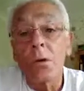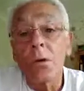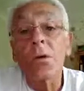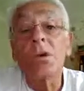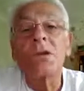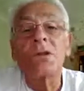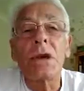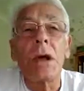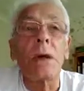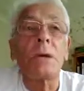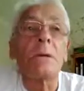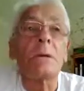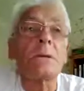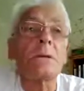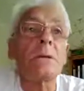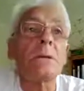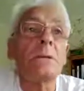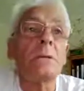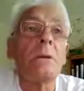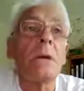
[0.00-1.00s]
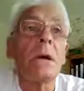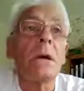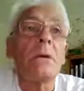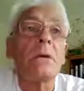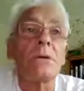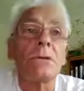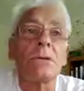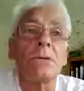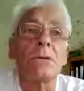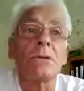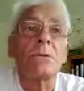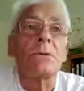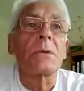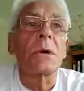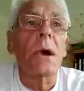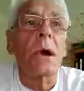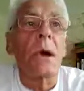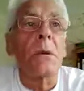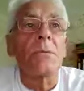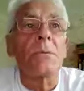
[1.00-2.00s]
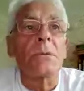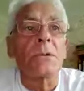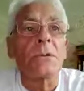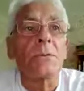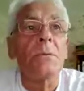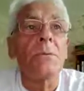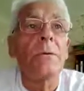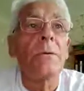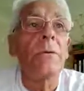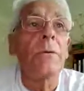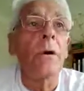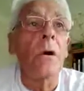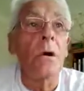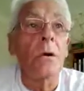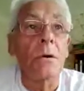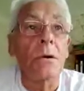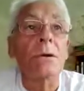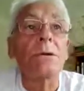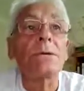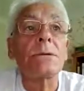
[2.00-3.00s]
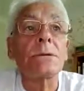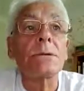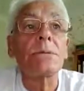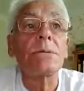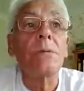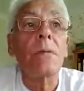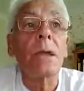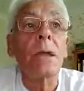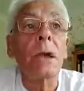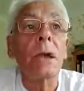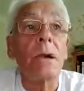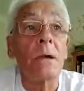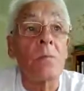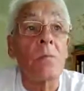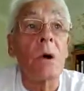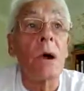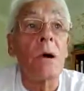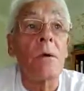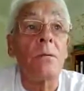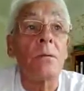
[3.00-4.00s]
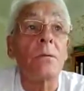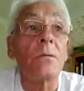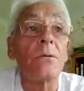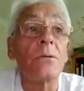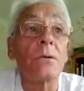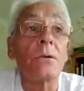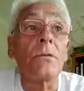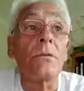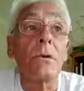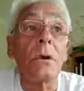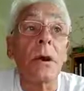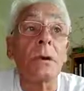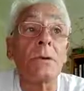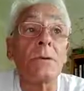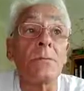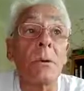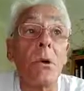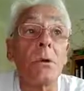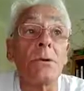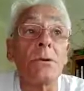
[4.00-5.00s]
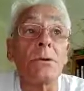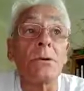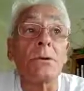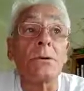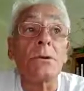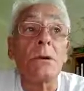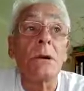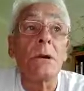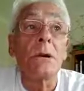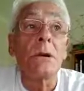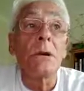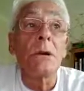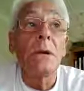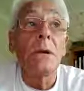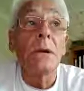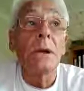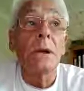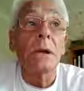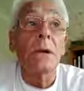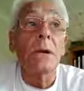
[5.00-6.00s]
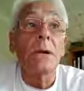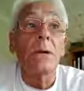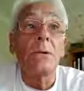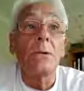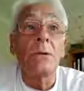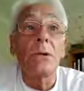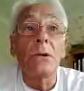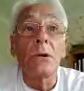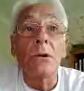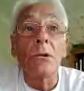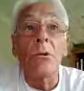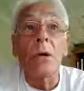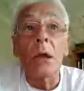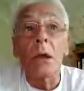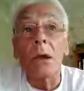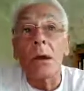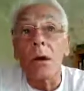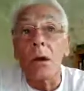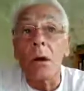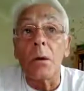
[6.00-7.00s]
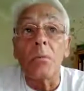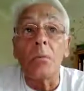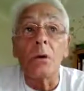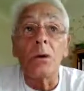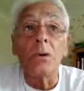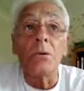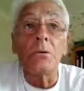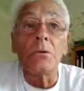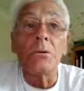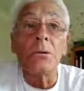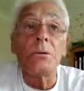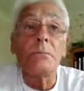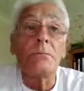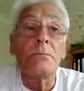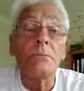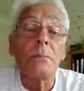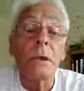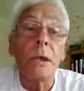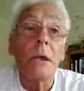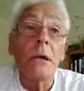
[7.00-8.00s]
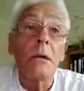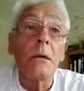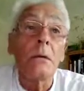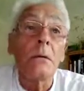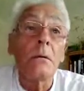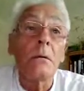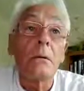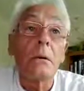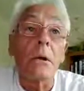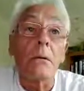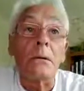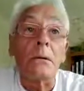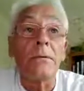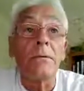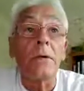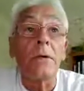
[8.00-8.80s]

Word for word: Other channels to subscribe to for honest and in my view truthful exposures include UK Column News, Dr.